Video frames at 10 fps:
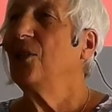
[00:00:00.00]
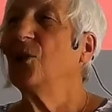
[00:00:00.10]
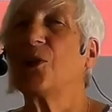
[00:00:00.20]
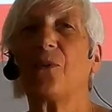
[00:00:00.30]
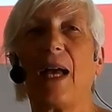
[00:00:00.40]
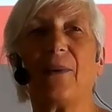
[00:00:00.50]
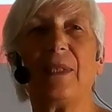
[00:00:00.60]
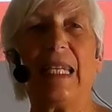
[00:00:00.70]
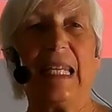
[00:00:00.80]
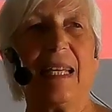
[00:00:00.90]
Look
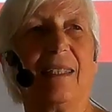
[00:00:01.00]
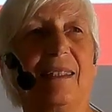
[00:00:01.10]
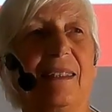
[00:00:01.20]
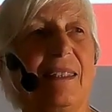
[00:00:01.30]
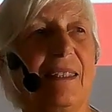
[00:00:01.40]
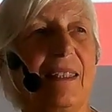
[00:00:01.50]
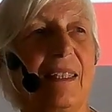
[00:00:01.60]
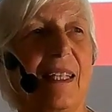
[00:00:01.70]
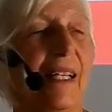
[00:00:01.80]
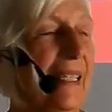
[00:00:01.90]
around here
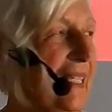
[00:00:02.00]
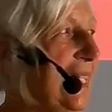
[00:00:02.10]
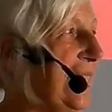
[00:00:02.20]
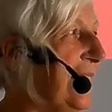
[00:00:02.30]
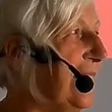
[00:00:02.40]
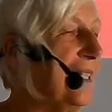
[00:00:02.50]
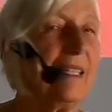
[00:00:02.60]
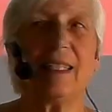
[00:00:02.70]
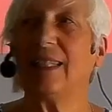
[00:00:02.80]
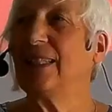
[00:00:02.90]
at these
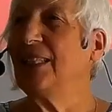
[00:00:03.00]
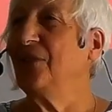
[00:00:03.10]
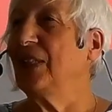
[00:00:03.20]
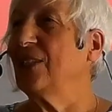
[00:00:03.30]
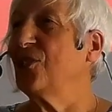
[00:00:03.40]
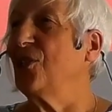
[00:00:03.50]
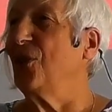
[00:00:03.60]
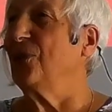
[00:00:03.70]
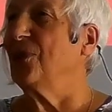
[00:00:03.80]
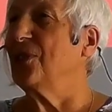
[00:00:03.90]
living
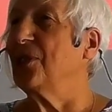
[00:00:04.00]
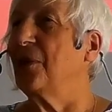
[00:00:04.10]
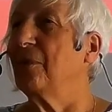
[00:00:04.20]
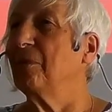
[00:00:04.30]
stones.